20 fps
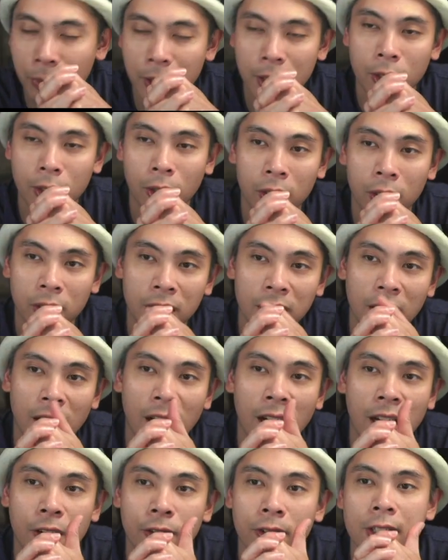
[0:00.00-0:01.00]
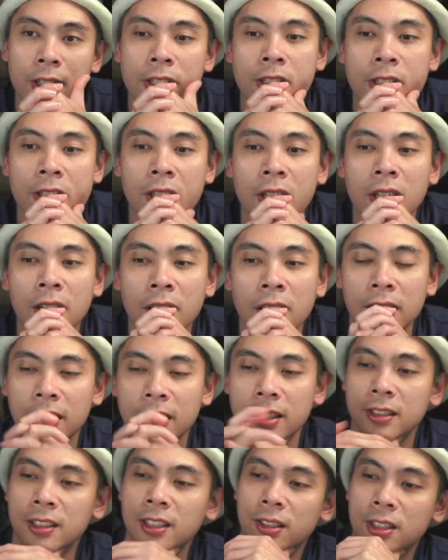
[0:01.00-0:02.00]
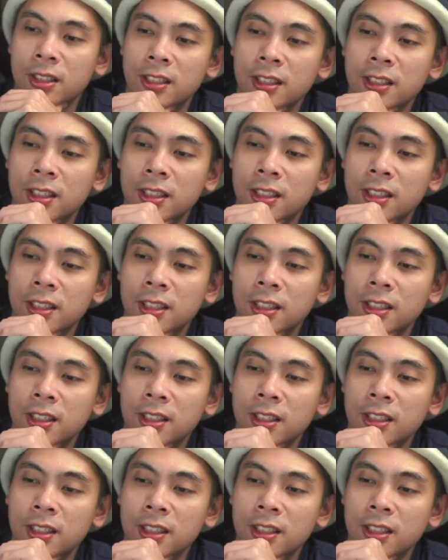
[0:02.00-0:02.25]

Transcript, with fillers: to be called the Iris because it's